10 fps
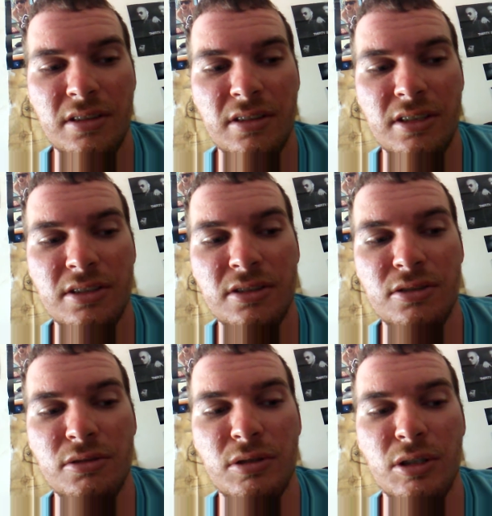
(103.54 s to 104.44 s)
This
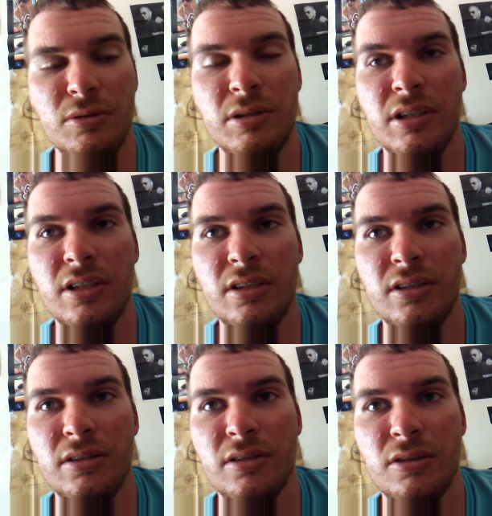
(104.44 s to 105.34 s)
duo,
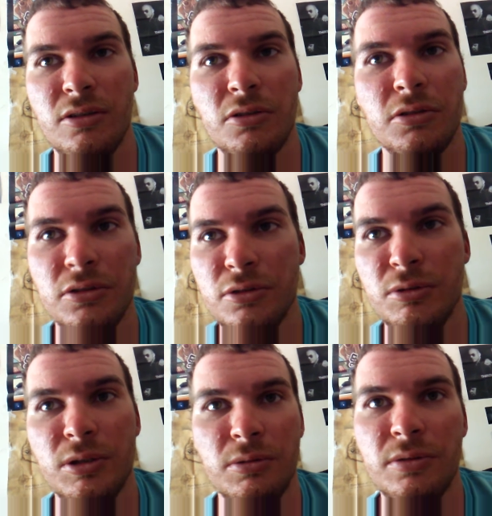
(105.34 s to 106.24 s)
girl
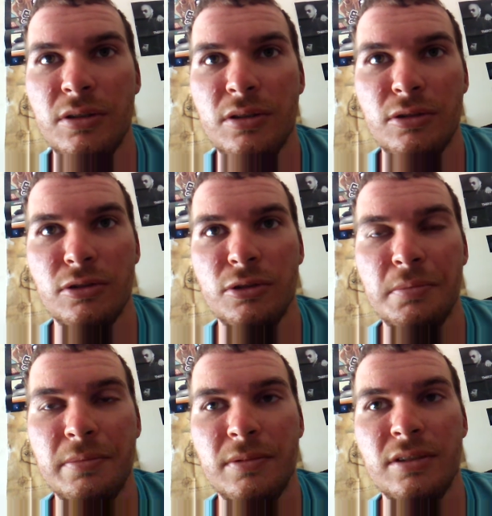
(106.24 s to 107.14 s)
duo
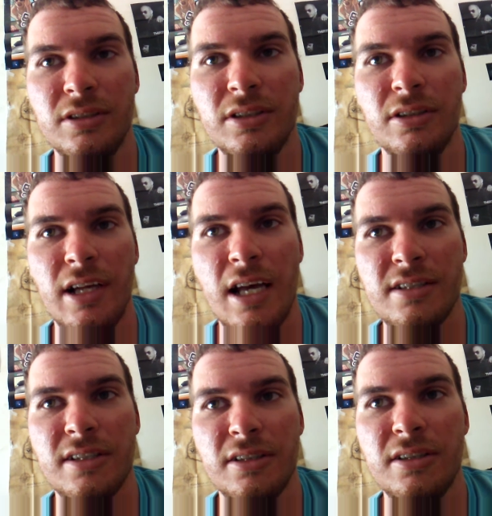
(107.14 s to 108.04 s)
group, still
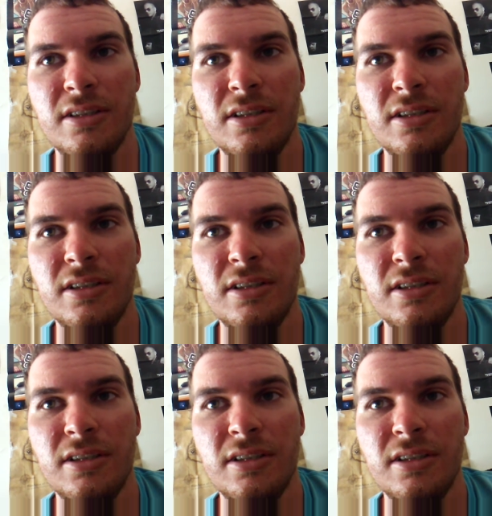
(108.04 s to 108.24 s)
has it.